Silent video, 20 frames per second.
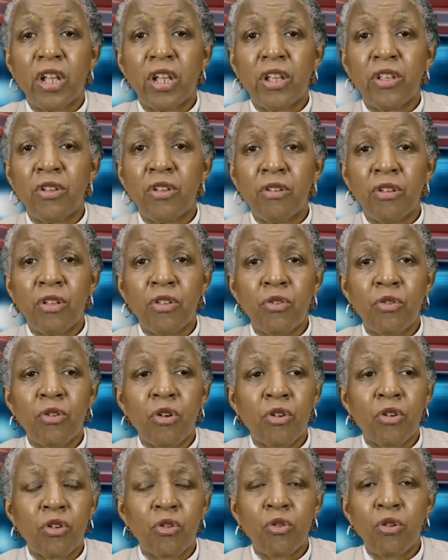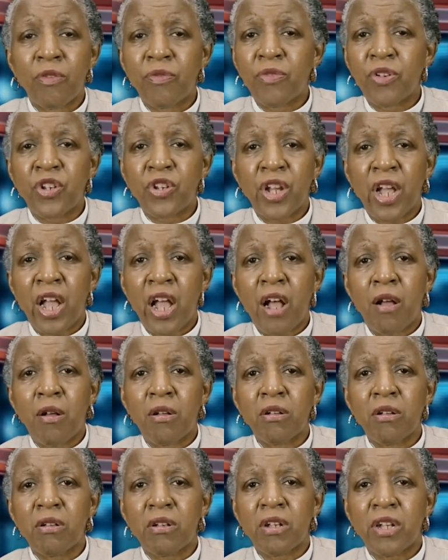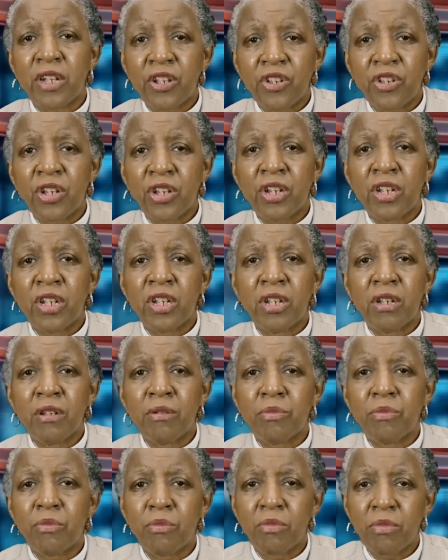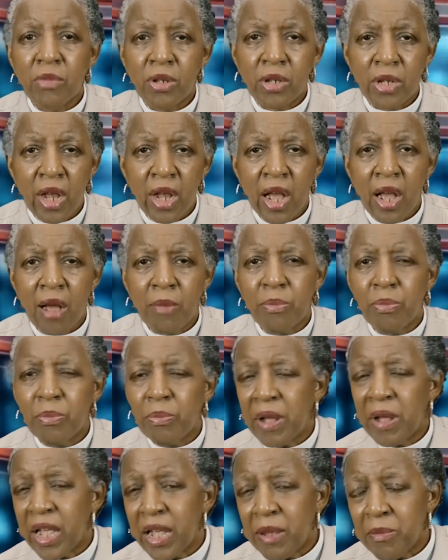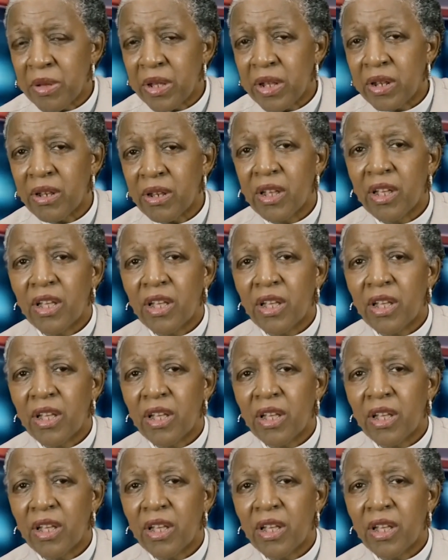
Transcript: You go to court for child custody, child payment.